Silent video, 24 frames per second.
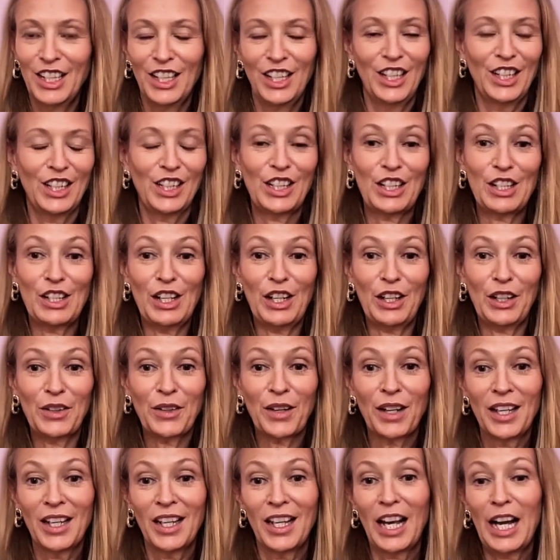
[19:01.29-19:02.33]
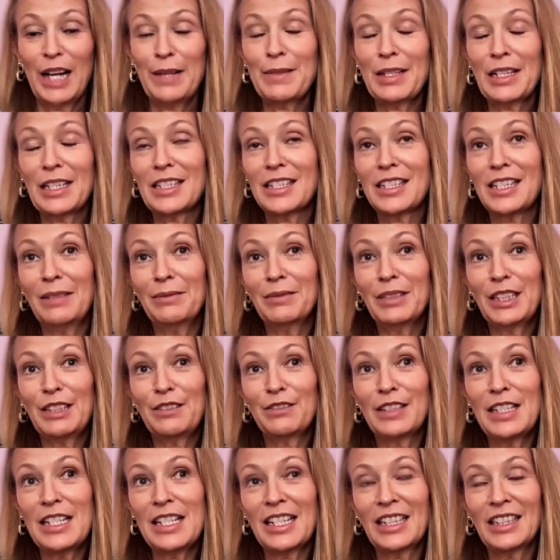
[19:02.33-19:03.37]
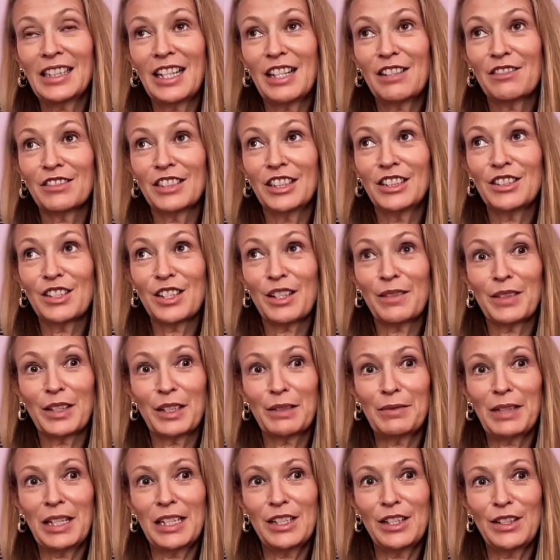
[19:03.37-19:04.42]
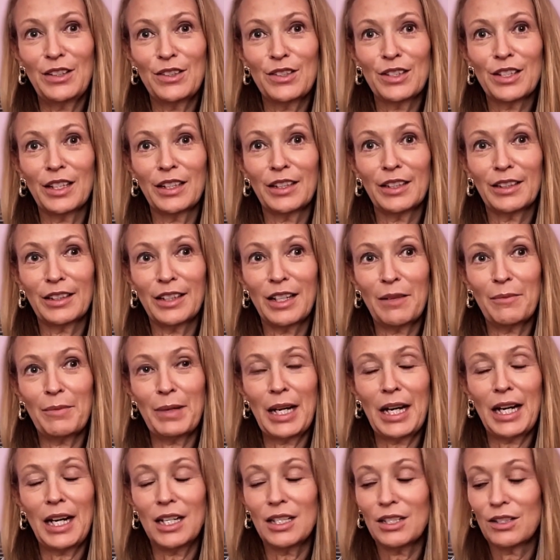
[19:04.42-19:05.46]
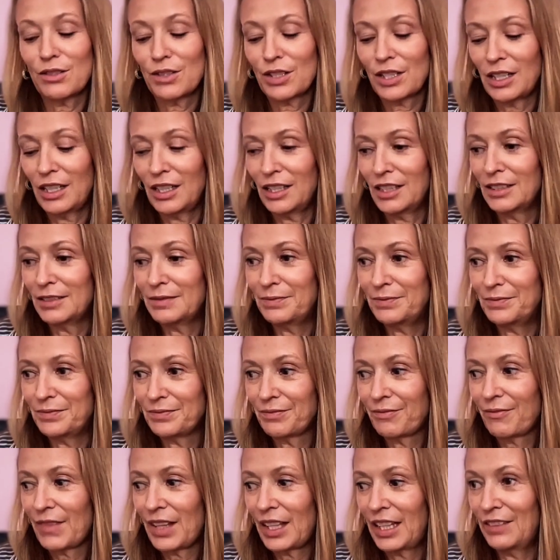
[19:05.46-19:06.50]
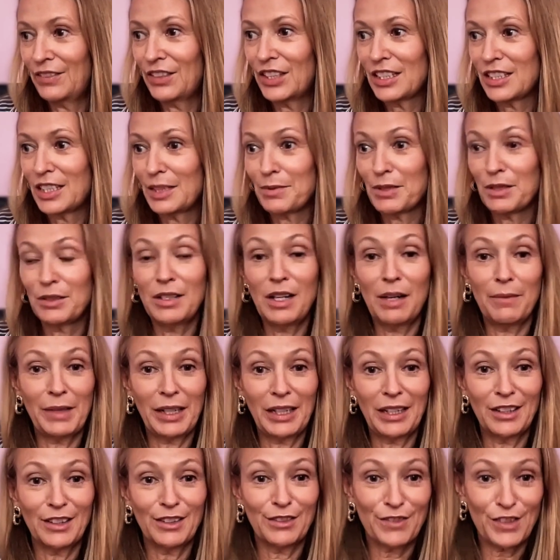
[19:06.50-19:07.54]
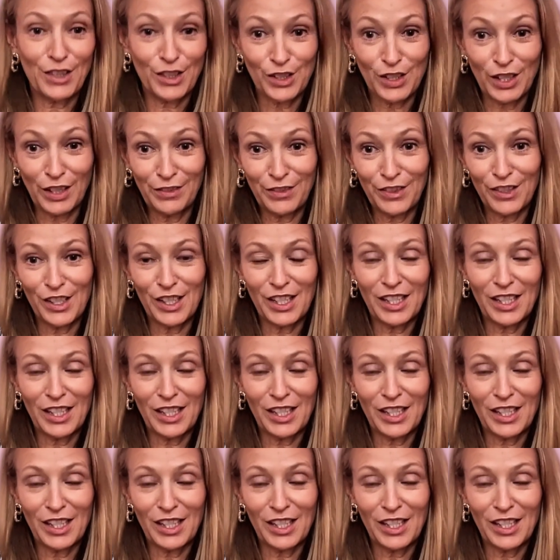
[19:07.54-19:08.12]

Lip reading: I mean, somebody recently, I wrote something in my newsletter about giving tips and not making the first offer.